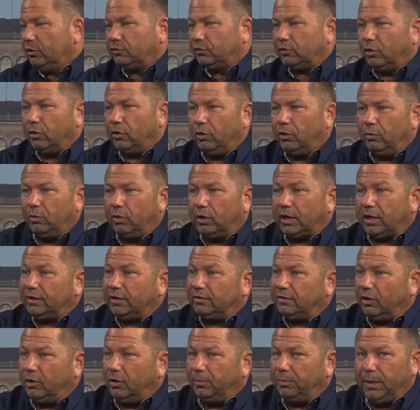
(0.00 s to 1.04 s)
So what I
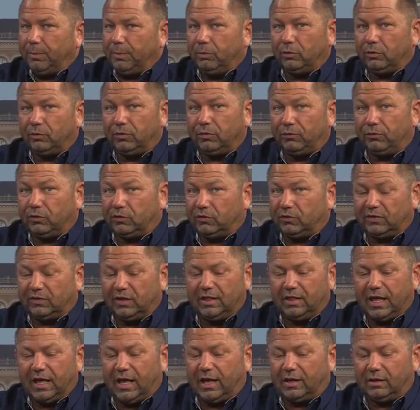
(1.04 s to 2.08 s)
tell people is if you
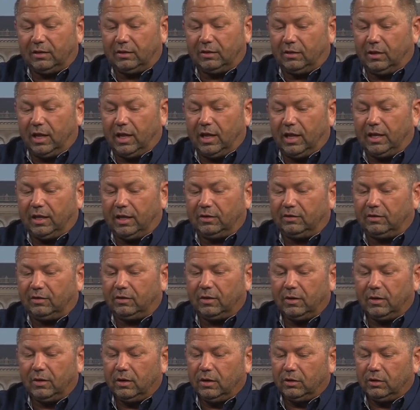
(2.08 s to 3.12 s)
see that light,
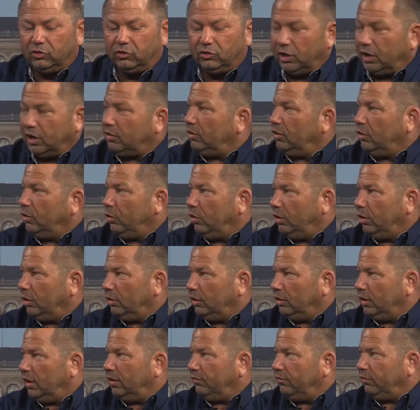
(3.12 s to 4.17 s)
check the
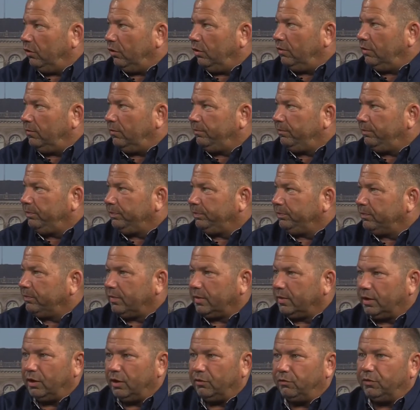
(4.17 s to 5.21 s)
oil level.
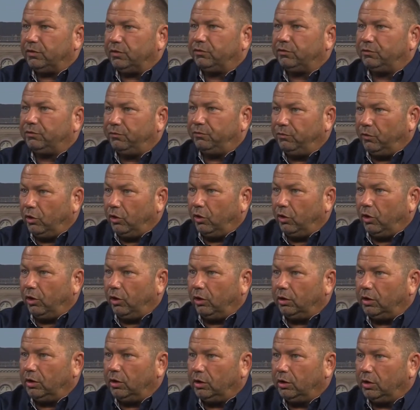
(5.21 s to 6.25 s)
If it's
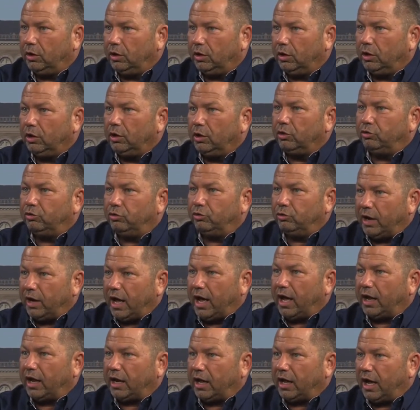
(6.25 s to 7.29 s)
full, do
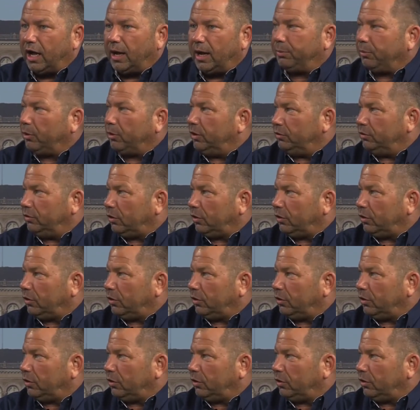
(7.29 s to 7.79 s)
not operate the